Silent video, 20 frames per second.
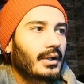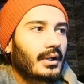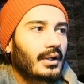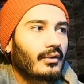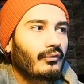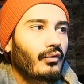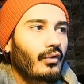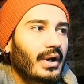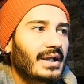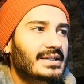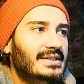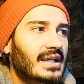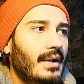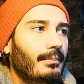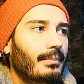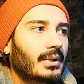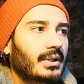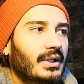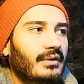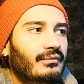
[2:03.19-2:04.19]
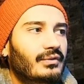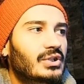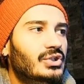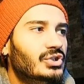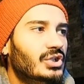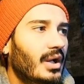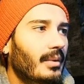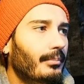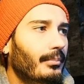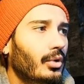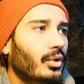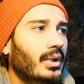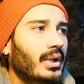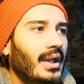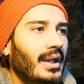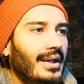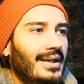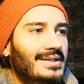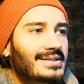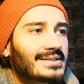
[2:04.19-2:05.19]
For example, if the champion has